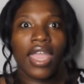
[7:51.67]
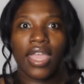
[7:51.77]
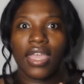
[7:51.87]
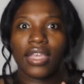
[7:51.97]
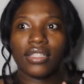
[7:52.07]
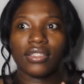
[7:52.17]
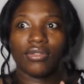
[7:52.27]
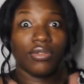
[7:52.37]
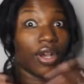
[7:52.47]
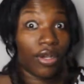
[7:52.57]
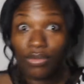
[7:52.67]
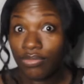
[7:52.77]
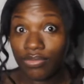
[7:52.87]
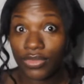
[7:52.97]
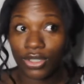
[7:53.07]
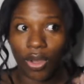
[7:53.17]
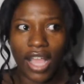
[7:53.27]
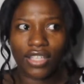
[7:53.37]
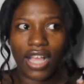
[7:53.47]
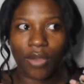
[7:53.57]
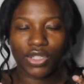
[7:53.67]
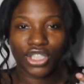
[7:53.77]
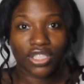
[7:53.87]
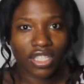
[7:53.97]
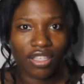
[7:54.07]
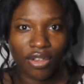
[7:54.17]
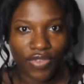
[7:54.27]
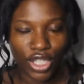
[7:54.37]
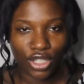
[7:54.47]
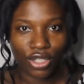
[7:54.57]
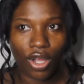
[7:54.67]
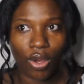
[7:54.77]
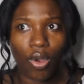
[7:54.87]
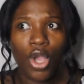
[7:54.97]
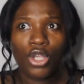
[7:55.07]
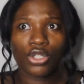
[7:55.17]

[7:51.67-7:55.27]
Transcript: And, you know, so I was just curious to know.